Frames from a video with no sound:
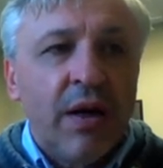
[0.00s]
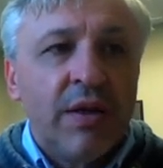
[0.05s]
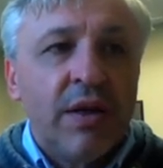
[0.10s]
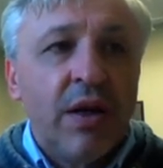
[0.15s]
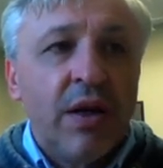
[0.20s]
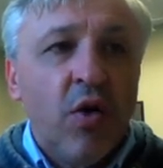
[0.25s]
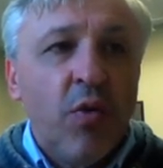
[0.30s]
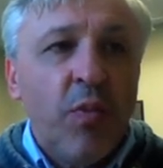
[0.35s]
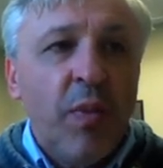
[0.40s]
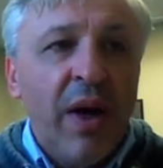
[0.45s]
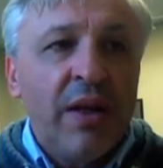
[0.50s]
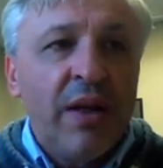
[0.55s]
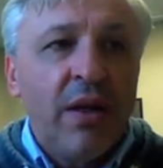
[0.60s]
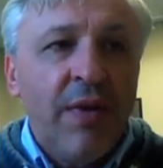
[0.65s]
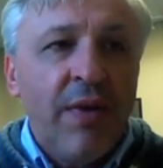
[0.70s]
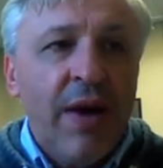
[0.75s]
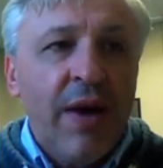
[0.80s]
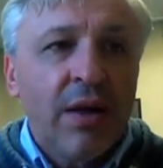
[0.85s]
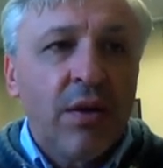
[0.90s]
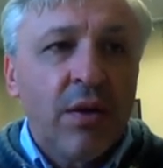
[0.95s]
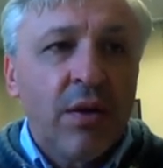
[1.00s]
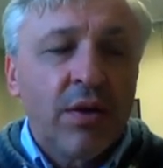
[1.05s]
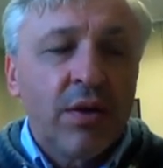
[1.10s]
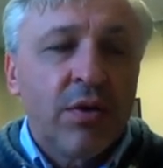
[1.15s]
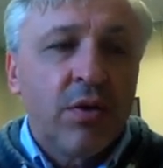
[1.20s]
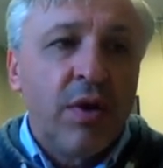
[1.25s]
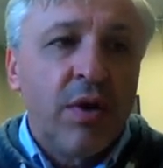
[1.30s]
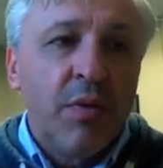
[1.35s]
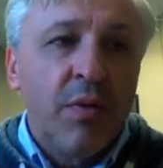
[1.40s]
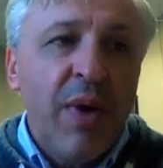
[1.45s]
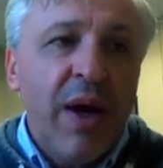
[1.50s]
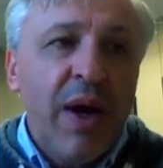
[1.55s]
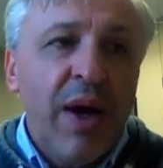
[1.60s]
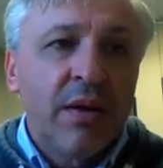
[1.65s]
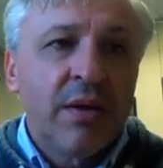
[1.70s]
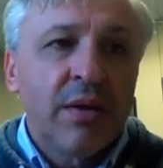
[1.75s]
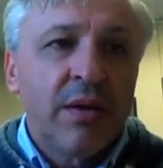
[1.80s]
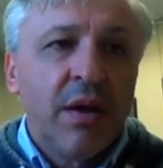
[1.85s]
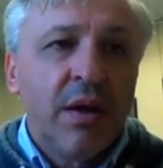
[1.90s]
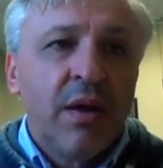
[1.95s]
zero padded vectors or
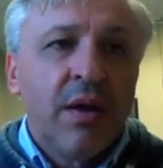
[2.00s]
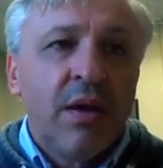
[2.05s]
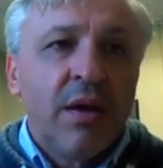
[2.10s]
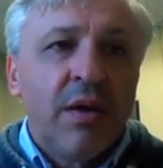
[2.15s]
embeddings,